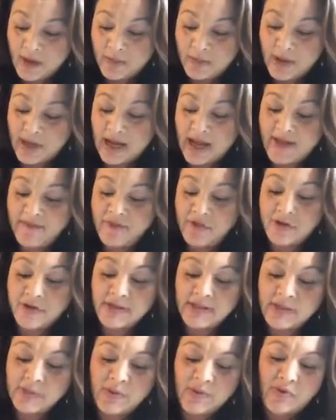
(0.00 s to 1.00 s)
But I've
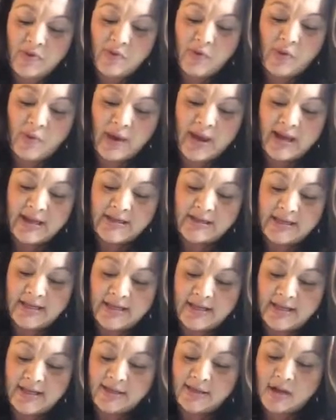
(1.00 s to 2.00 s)
noticed with Norwex,
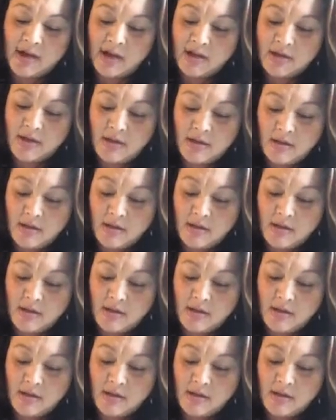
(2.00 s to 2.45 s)
it is not.